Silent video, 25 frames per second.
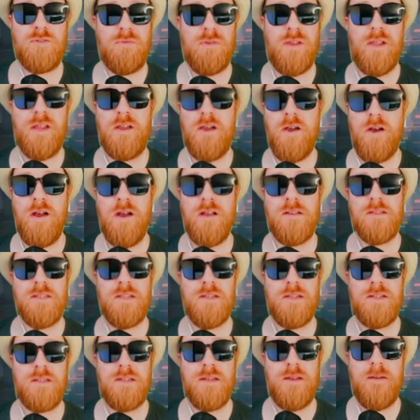calls
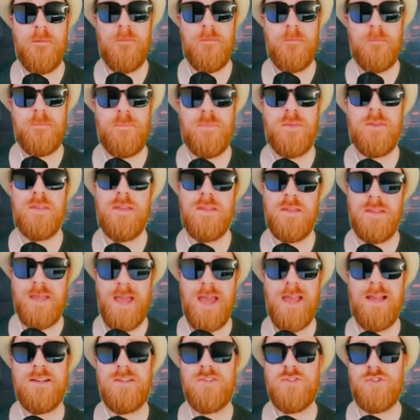it
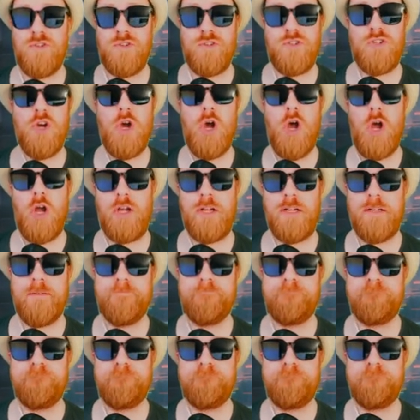gangster talk.